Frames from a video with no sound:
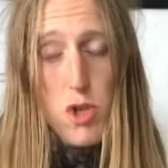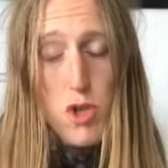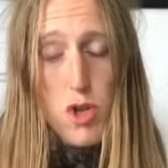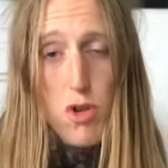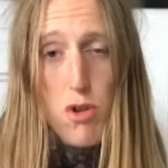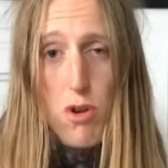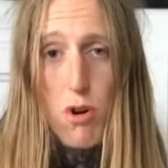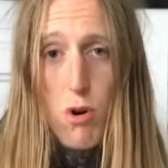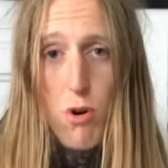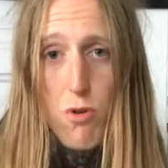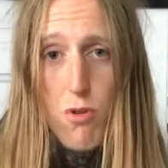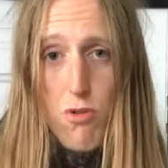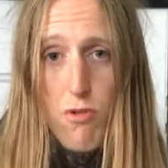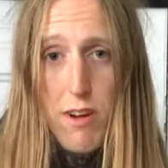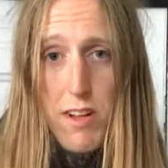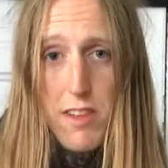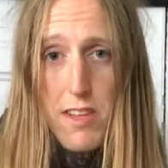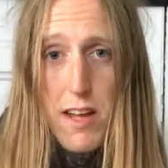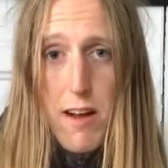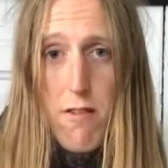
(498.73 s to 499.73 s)
Just go
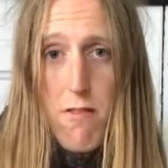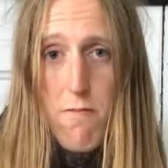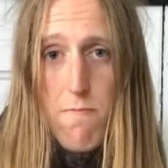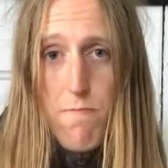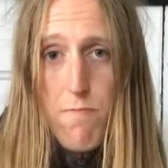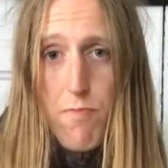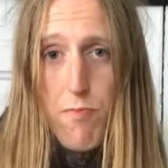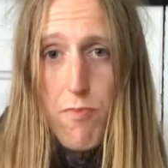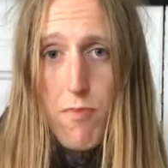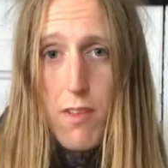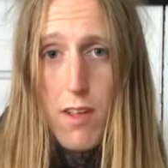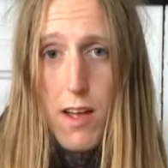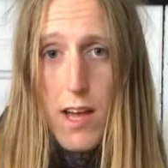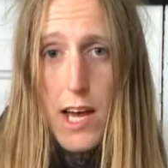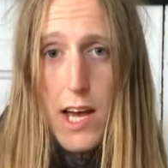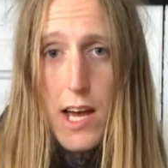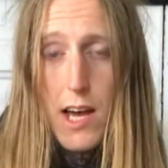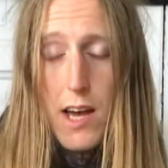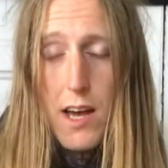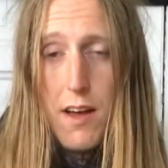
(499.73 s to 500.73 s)
straight there,
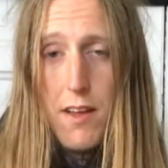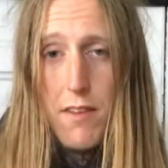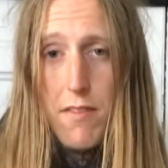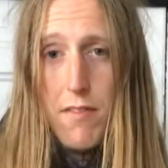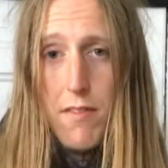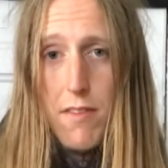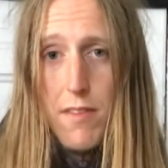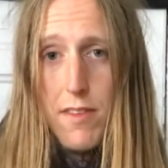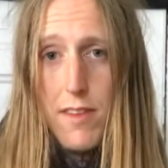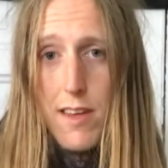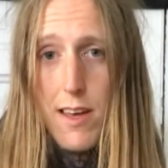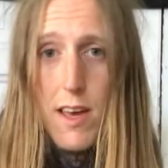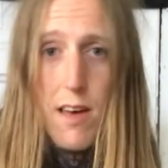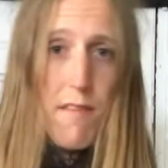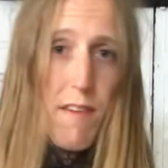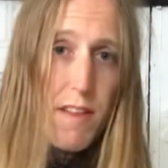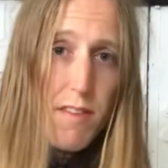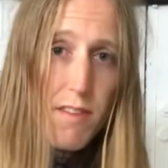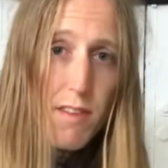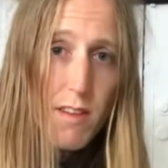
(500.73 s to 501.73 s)
and the
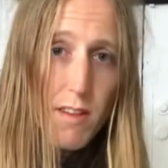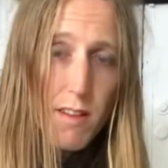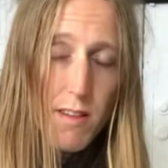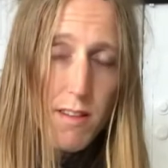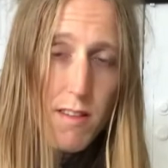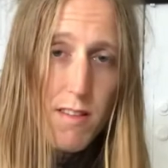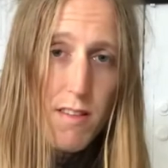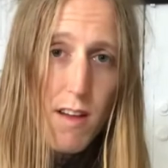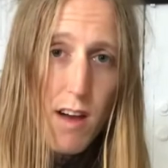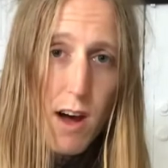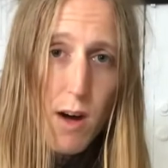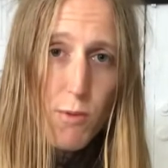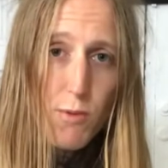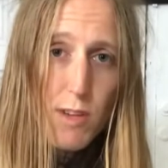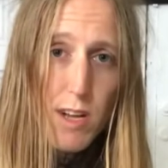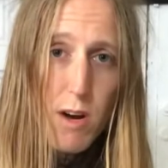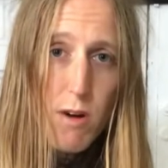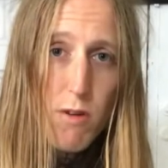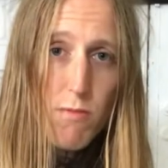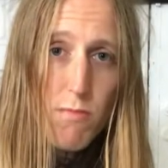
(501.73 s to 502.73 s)
event is out
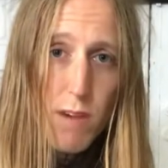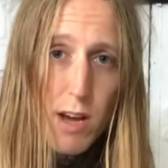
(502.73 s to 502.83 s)
there,